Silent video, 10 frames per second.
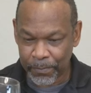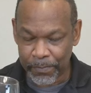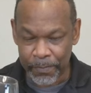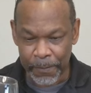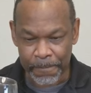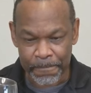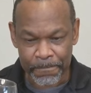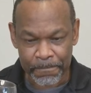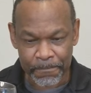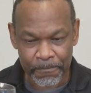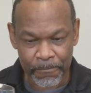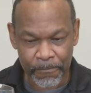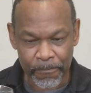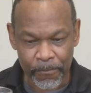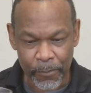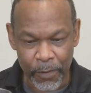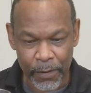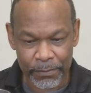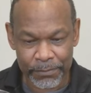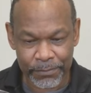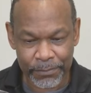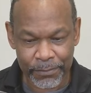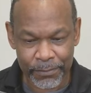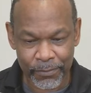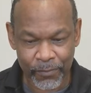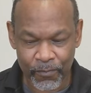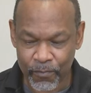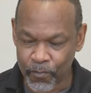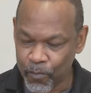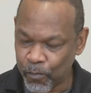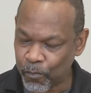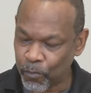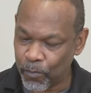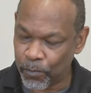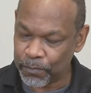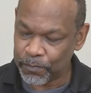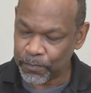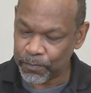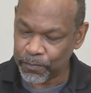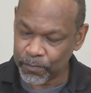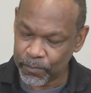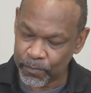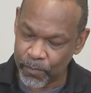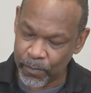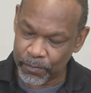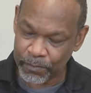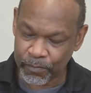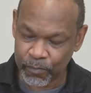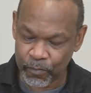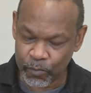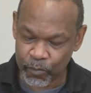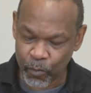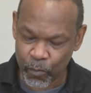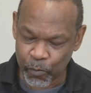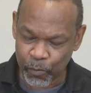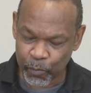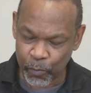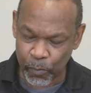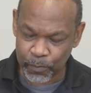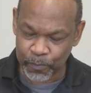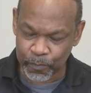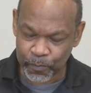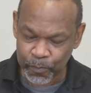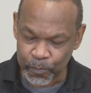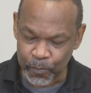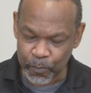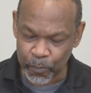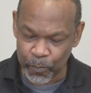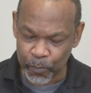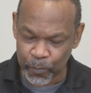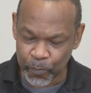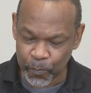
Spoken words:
(no one is talking)